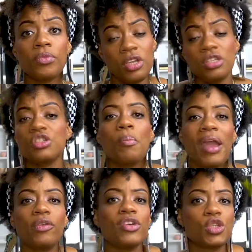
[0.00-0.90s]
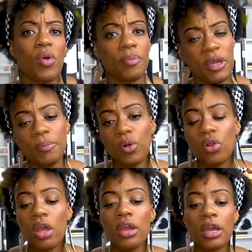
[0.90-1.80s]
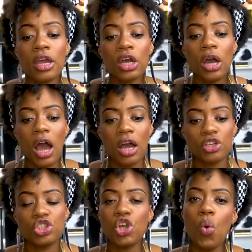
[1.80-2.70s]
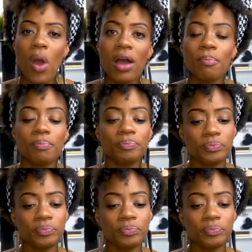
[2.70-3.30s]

This is the main reason why people uh, show up